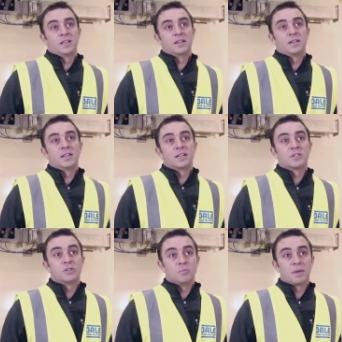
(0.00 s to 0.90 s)
a near
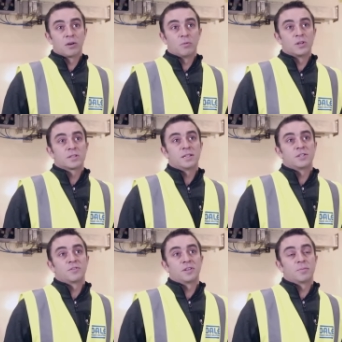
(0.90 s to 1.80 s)
2 megawatt
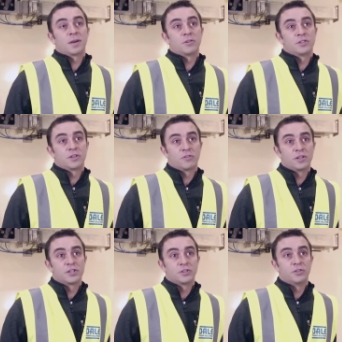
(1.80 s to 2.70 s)
HV power
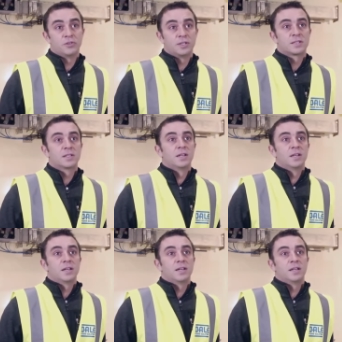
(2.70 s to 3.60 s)
generation unit
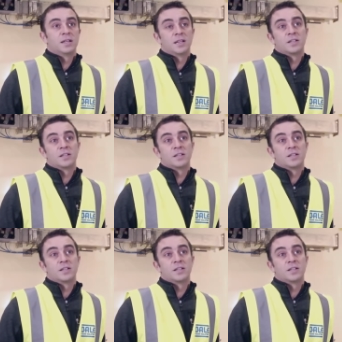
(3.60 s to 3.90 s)
in a